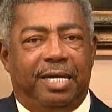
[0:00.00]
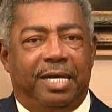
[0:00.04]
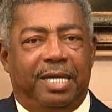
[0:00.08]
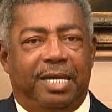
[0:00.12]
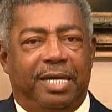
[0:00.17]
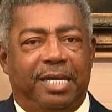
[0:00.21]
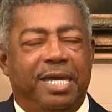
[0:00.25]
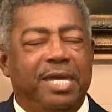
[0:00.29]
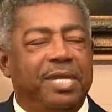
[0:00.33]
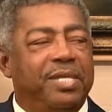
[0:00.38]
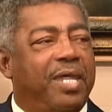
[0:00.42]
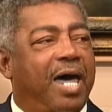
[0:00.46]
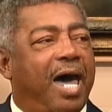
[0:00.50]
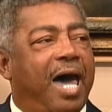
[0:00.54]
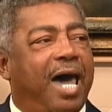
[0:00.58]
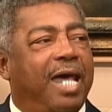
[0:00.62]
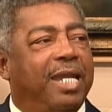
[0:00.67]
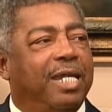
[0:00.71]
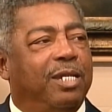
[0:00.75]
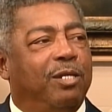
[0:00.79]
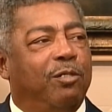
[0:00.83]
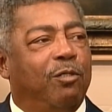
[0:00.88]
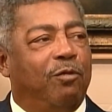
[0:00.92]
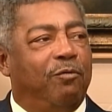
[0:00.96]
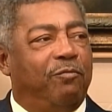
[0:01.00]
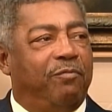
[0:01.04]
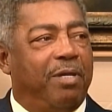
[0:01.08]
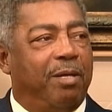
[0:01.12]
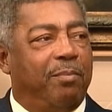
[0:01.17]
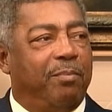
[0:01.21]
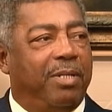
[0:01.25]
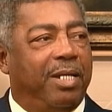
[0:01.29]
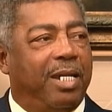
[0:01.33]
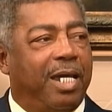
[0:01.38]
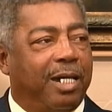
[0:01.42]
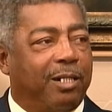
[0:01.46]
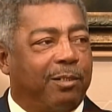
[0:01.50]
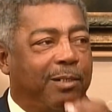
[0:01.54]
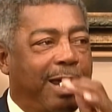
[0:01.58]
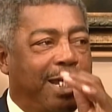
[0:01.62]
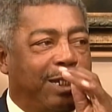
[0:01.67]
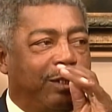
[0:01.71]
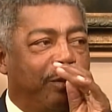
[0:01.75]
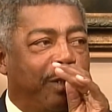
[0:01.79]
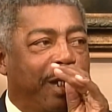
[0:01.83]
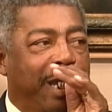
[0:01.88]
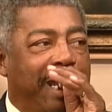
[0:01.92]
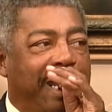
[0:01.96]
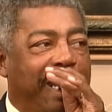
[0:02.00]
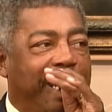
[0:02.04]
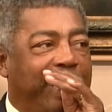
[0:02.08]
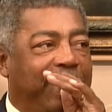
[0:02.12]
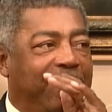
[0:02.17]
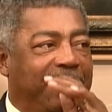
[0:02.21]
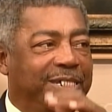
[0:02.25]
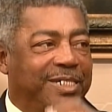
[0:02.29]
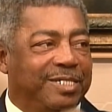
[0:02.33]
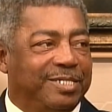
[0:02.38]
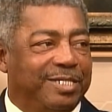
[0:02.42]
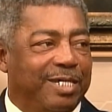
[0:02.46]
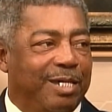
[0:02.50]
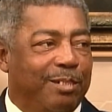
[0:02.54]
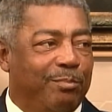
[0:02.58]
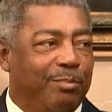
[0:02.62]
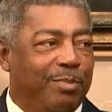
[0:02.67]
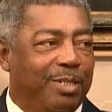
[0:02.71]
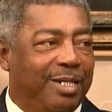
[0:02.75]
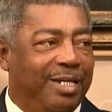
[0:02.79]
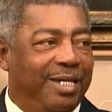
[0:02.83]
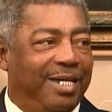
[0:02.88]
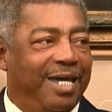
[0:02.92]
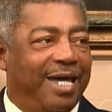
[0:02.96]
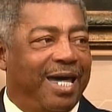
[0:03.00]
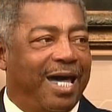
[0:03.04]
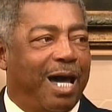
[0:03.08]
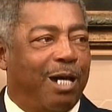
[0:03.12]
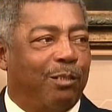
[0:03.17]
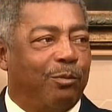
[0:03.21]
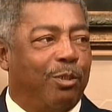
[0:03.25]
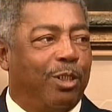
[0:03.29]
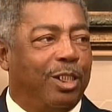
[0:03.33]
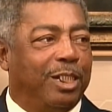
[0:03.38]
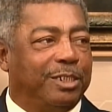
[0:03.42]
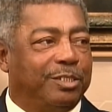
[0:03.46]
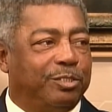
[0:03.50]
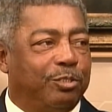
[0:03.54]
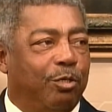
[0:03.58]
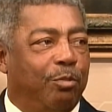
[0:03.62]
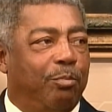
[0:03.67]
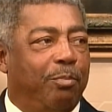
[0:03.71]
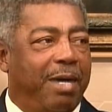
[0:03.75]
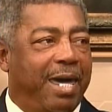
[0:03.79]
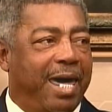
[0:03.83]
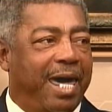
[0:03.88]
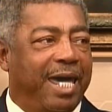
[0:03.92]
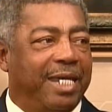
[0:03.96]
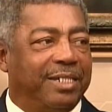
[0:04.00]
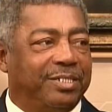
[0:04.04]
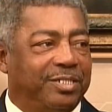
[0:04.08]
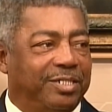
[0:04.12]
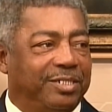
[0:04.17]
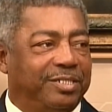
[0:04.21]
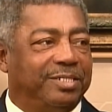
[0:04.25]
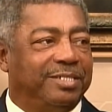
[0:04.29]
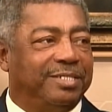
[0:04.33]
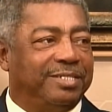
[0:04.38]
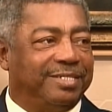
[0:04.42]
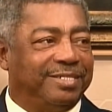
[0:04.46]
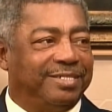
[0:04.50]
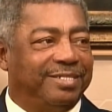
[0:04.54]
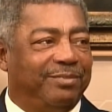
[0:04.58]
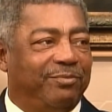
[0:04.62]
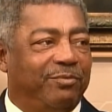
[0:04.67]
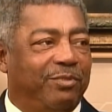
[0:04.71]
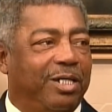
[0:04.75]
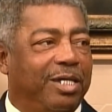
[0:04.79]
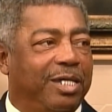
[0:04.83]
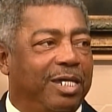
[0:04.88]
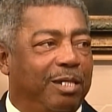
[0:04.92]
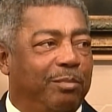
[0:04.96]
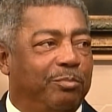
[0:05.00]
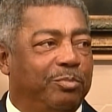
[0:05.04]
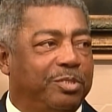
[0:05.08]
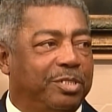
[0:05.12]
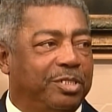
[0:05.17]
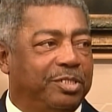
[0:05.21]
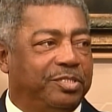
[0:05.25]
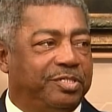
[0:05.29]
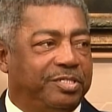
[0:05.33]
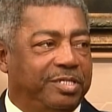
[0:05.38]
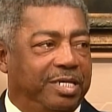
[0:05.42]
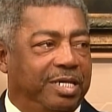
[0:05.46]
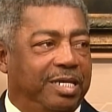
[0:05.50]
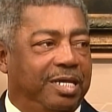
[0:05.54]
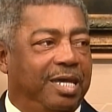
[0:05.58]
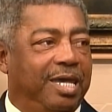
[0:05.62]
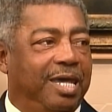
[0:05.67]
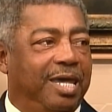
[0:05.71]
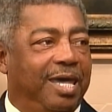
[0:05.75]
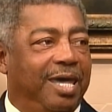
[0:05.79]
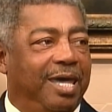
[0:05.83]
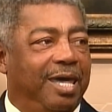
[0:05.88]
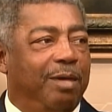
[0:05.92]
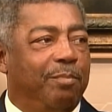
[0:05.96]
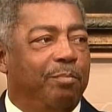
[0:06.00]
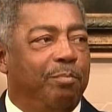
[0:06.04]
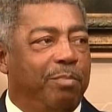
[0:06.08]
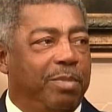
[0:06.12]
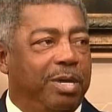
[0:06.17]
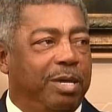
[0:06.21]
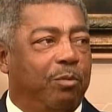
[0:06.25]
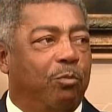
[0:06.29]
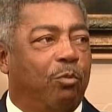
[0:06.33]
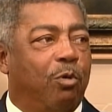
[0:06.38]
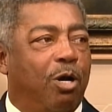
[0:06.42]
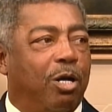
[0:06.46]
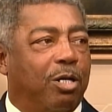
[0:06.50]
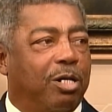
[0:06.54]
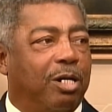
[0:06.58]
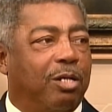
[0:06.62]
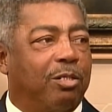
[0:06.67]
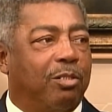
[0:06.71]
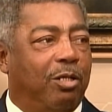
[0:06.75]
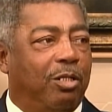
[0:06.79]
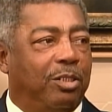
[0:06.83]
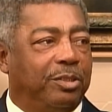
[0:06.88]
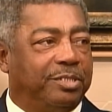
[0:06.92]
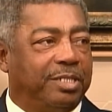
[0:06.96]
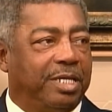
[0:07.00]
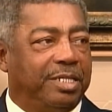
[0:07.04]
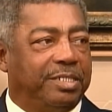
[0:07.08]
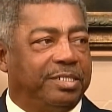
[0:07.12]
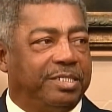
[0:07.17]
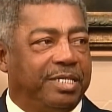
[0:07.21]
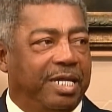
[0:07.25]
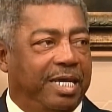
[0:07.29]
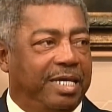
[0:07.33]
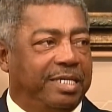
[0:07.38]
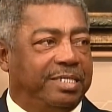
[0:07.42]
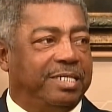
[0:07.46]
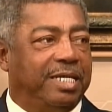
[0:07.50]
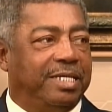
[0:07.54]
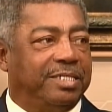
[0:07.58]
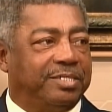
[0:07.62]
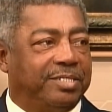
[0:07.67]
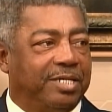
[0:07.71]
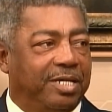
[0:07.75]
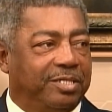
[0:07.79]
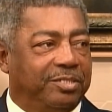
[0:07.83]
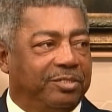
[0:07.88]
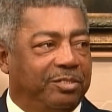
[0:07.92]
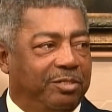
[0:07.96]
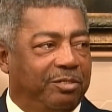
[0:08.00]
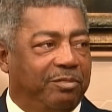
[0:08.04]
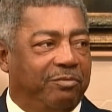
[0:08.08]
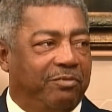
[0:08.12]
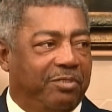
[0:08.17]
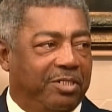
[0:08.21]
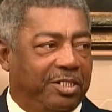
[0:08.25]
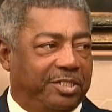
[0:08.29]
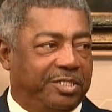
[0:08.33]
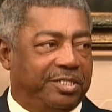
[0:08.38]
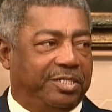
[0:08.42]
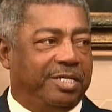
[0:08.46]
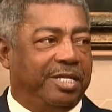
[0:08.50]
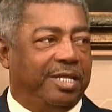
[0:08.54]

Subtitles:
he died in November and I graduated in December. I wanted so bad for him to see me walk across that stage at Southern University.